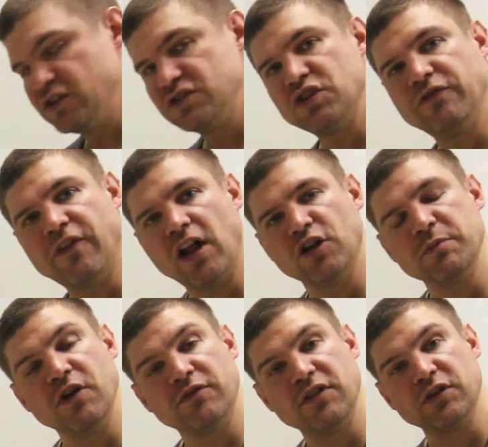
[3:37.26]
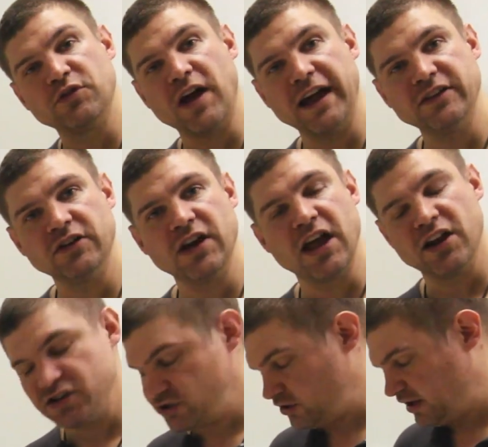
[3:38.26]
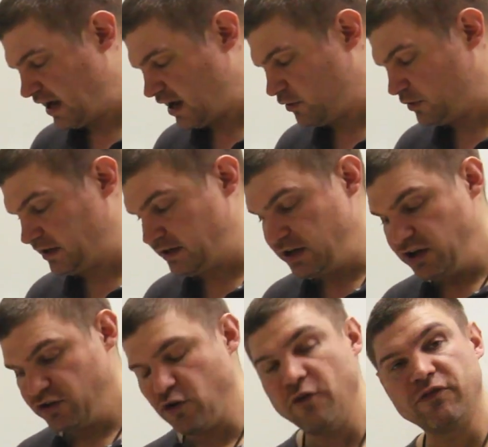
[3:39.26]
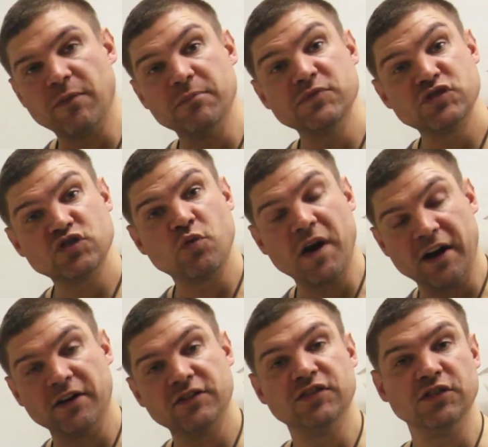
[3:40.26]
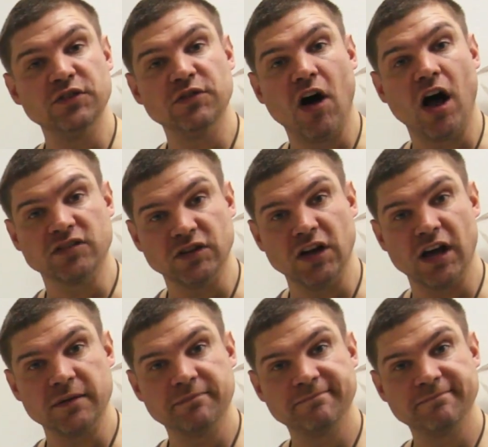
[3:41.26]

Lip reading: So follow me over to the grinder and I'll show you how we go from square to octagon.